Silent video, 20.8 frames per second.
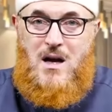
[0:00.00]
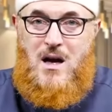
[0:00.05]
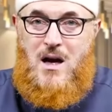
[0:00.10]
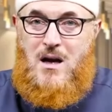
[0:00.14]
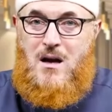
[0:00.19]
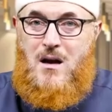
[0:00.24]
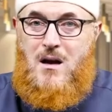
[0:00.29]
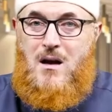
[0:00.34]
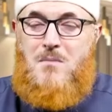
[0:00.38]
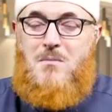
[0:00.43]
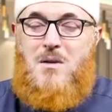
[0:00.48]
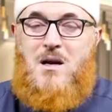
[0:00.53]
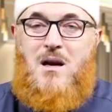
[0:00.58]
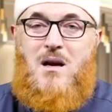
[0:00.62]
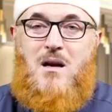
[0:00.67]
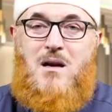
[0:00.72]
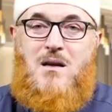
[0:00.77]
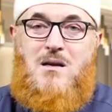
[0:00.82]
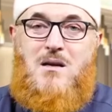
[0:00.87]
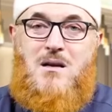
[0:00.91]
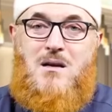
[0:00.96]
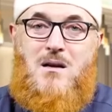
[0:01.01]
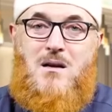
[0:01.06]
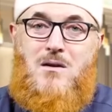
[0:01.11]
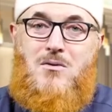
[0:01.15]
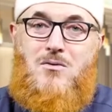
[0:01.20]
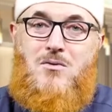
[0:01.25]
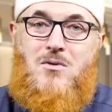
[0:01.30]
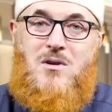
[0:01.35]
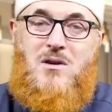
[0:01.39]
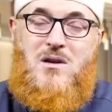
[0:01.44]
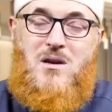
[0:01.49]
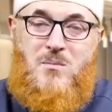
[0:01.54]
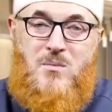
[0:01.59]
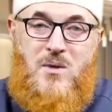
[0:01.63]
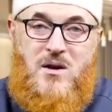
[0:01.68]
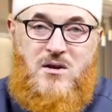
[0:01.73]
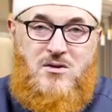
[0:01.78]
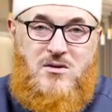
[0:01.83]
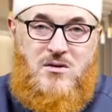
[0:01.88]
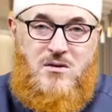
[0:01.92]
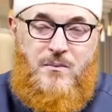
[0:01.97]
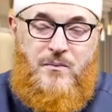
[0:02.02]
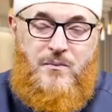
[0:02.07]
Economically, they're not doing the best.